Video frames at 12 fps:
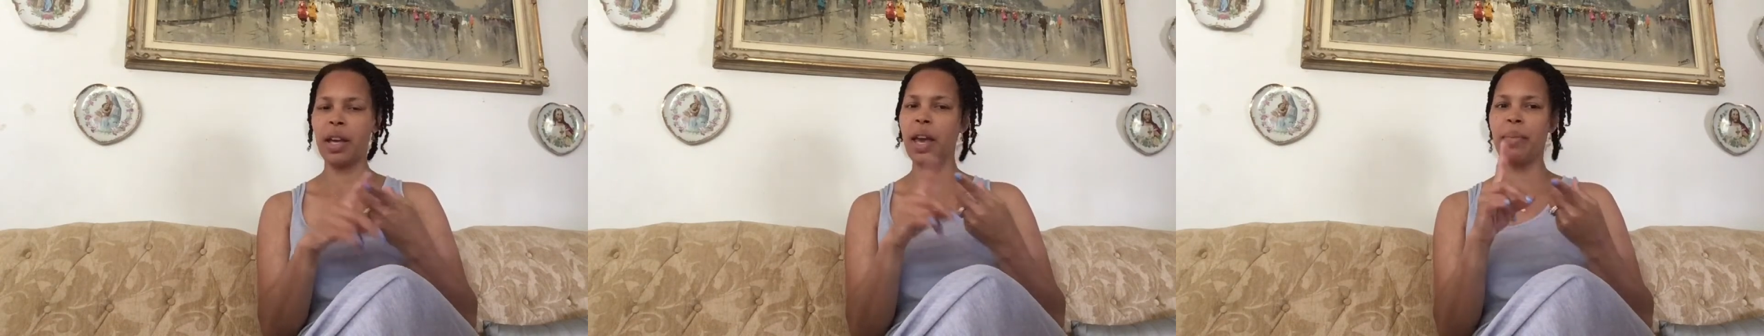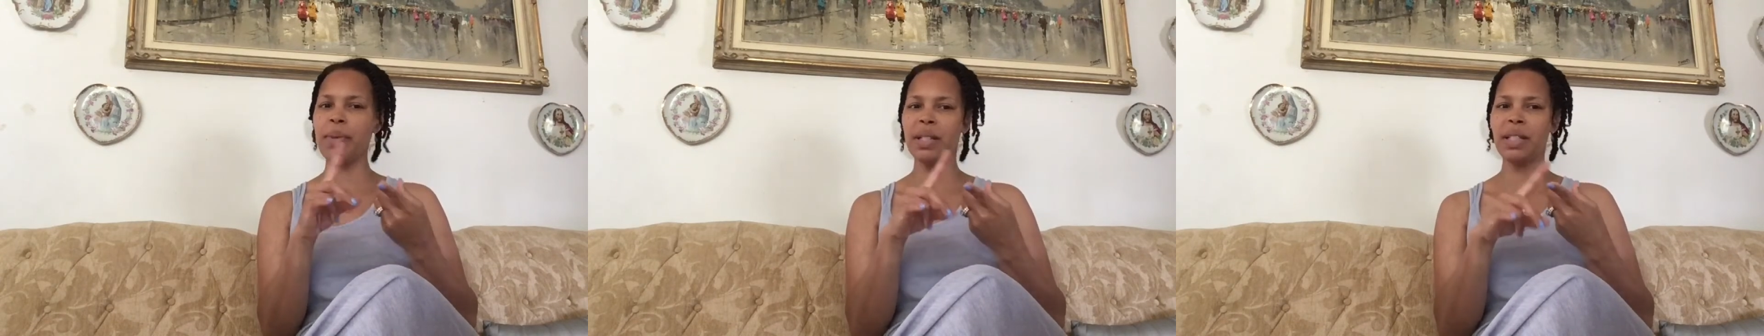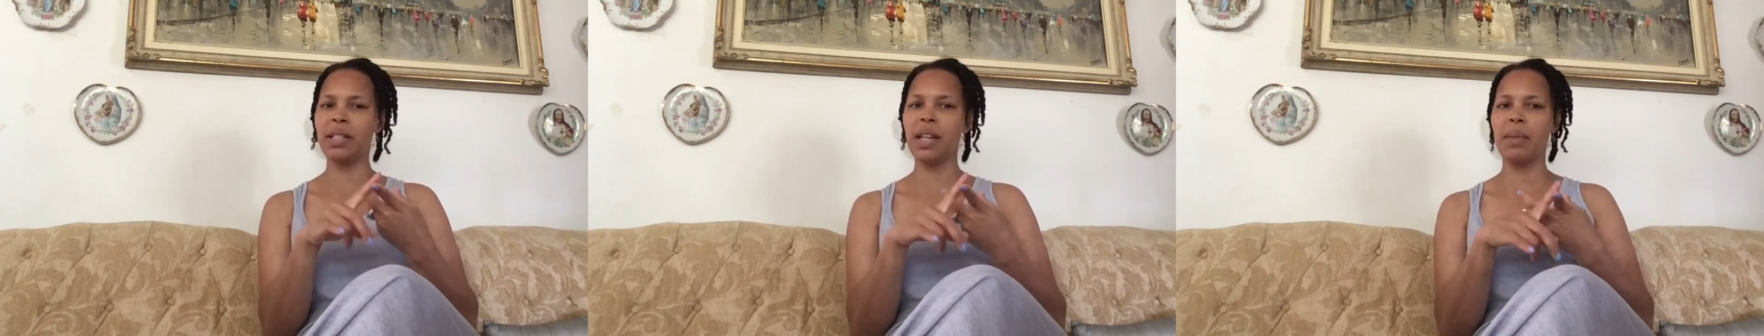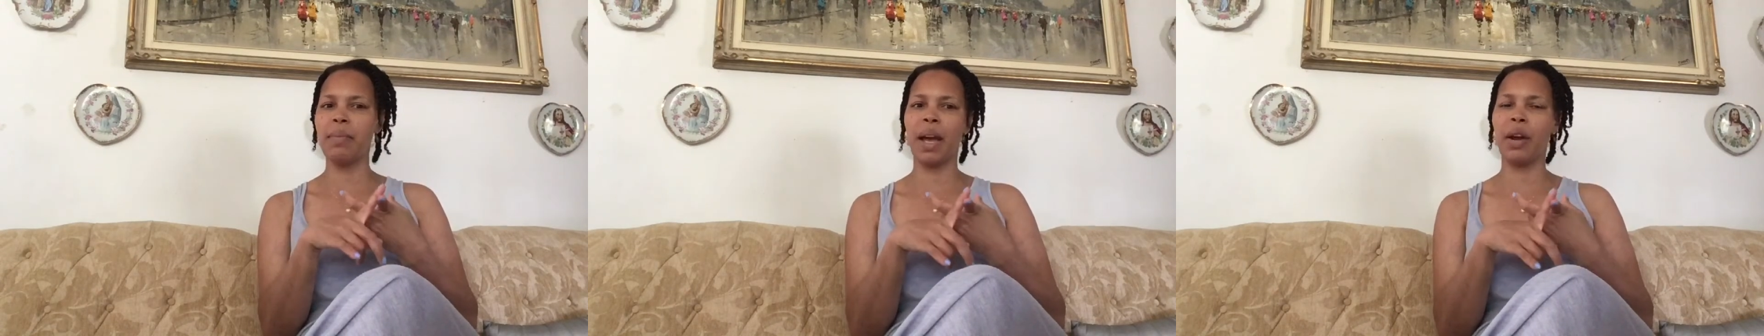It can't be a
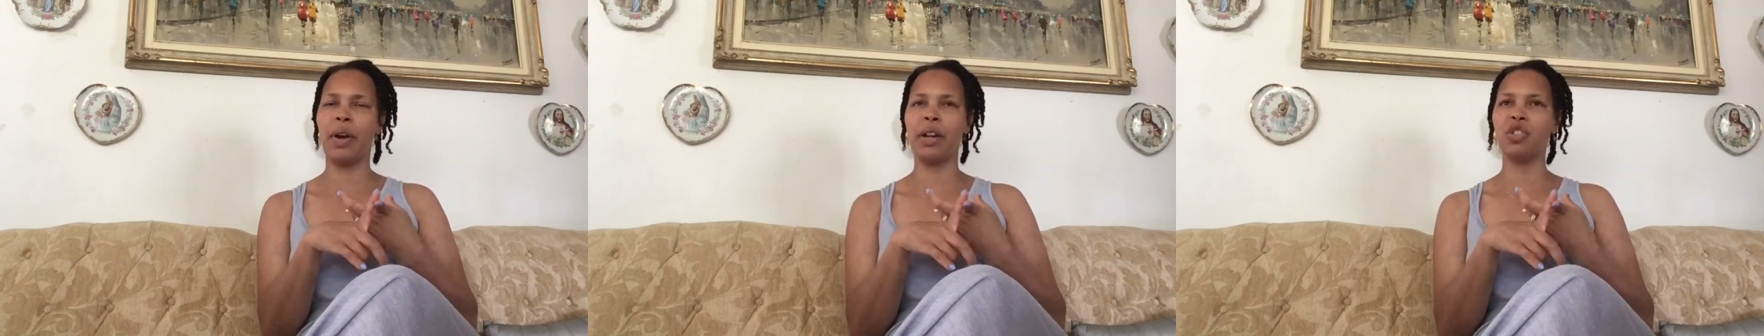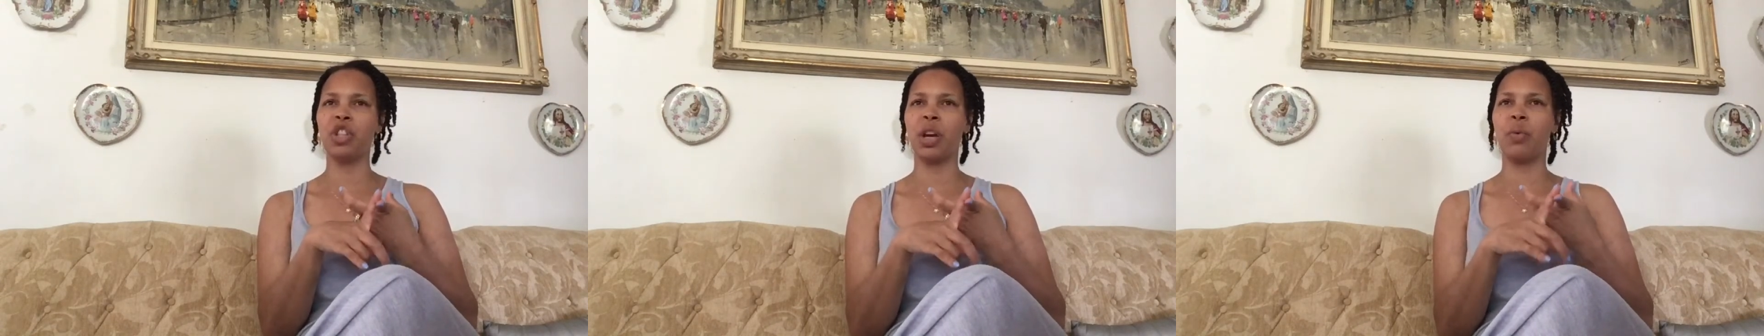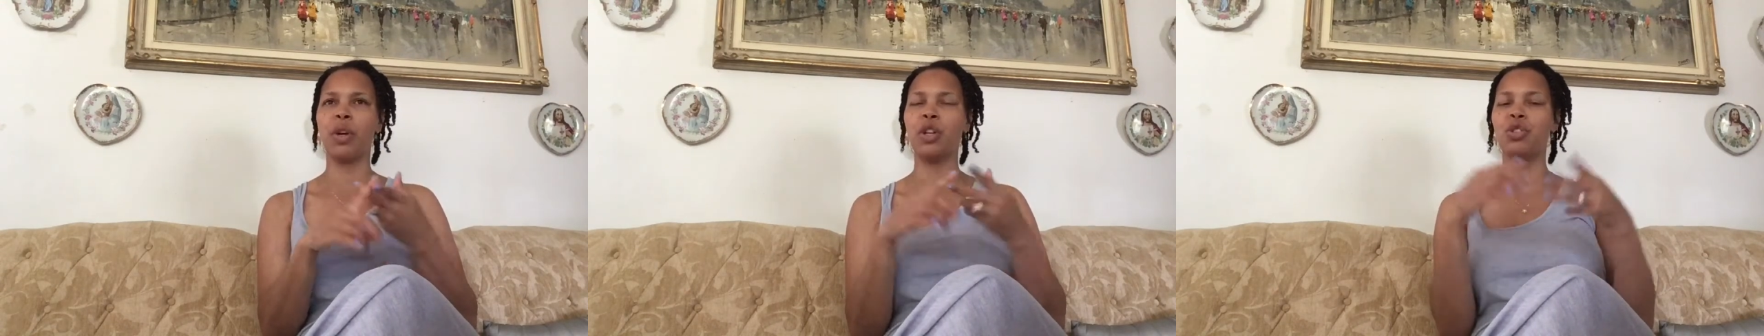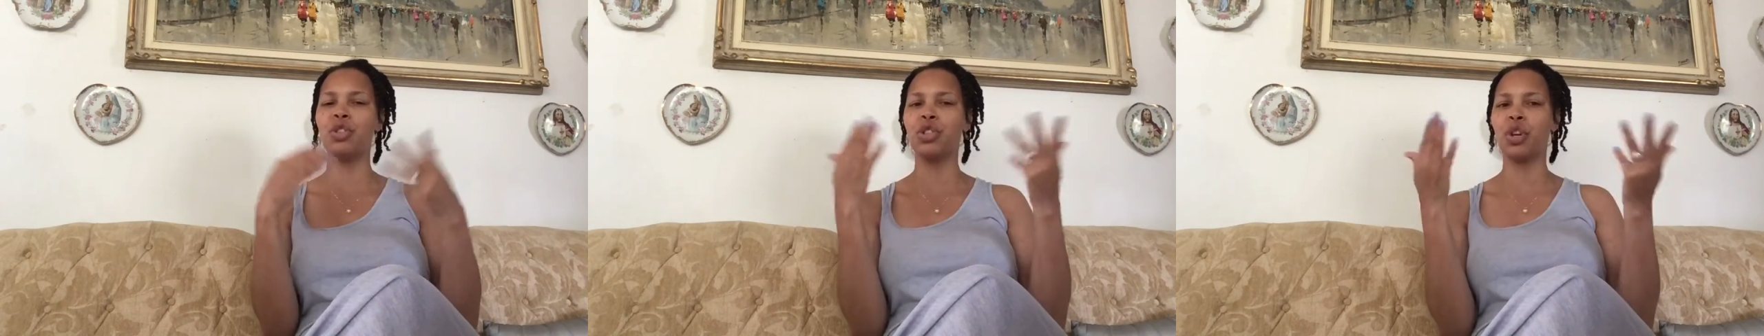state background check where
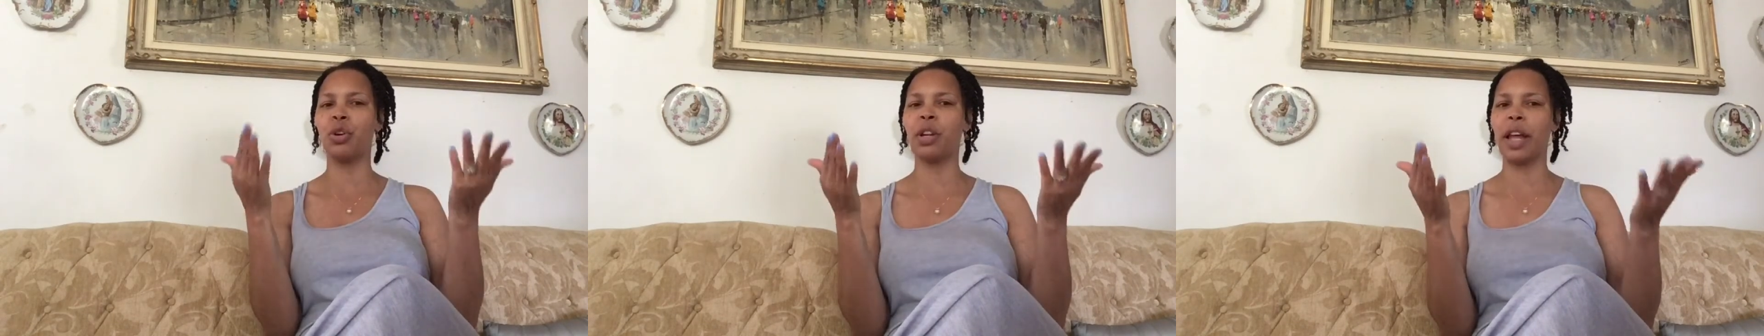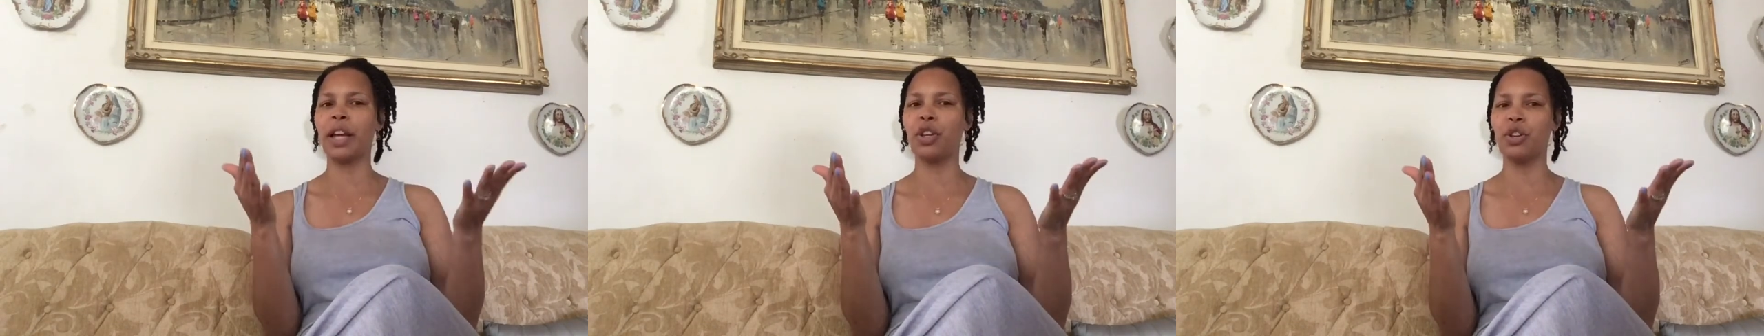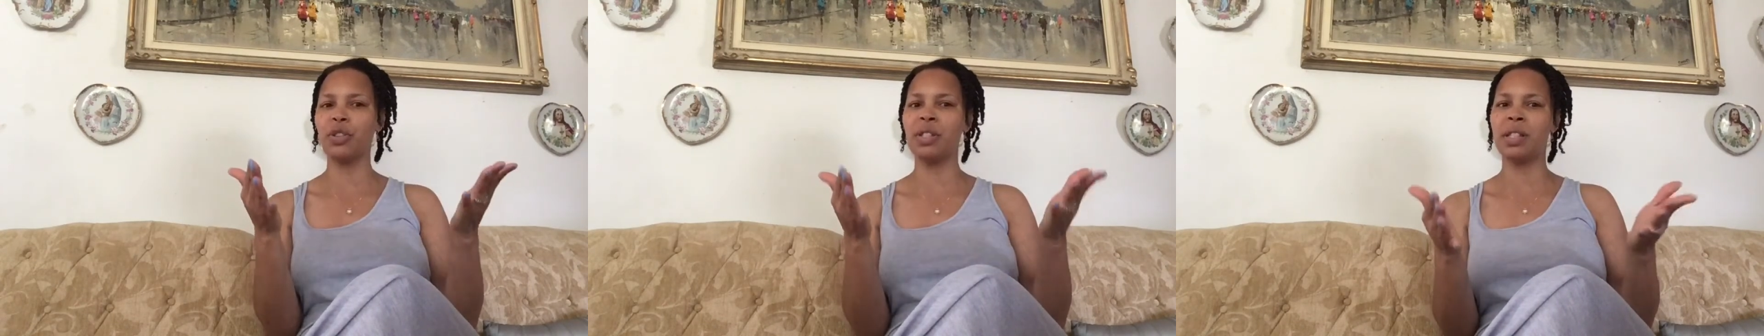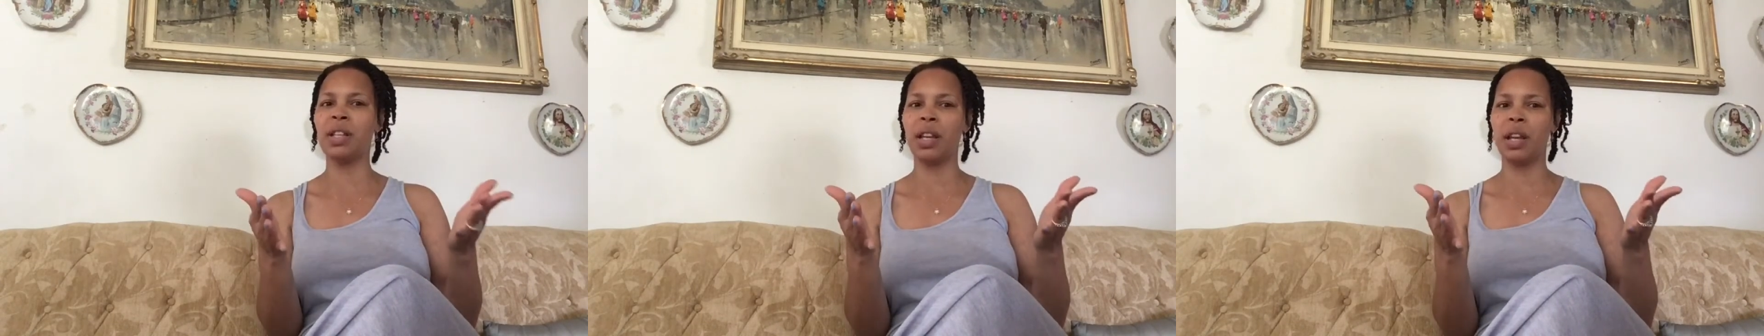you just go to like your
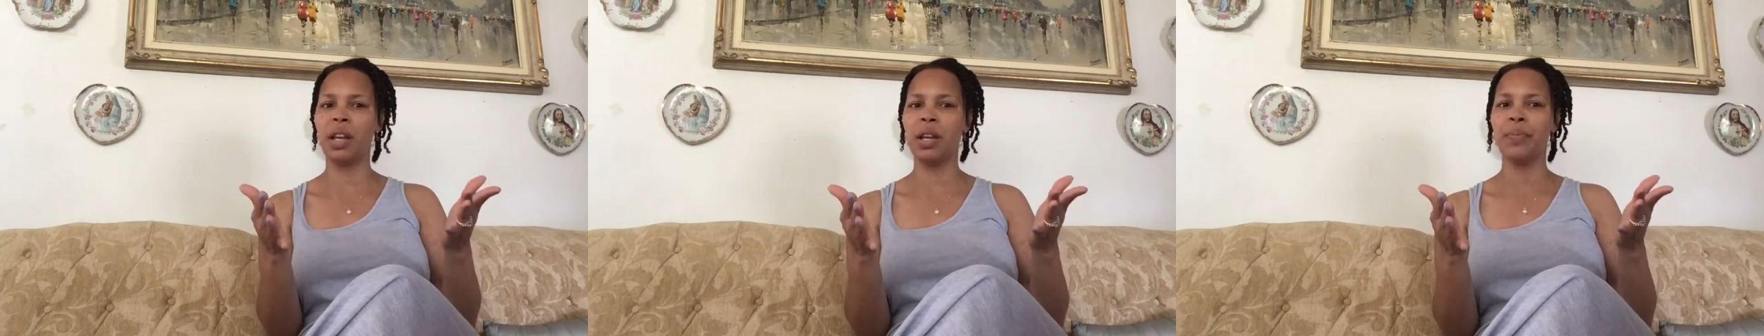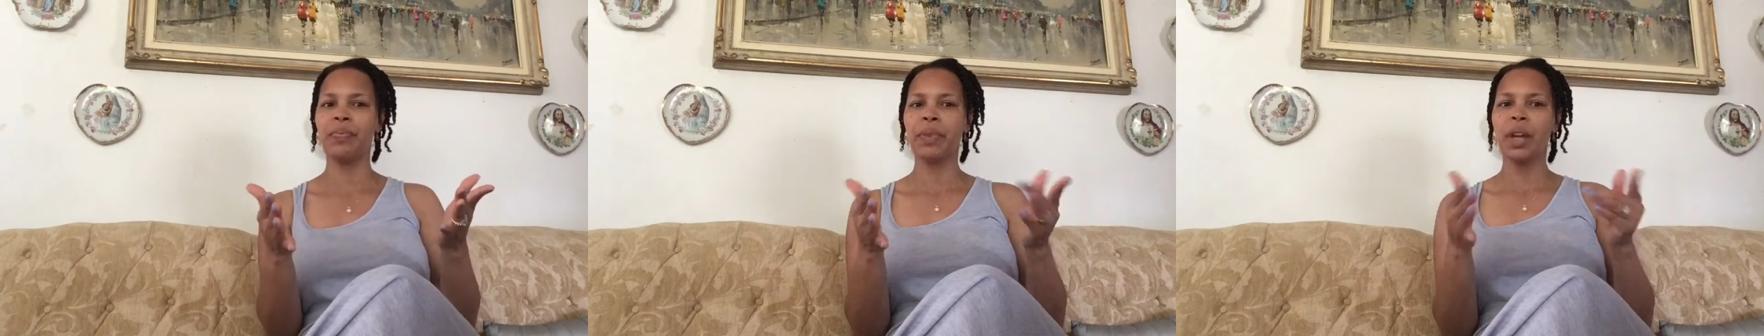city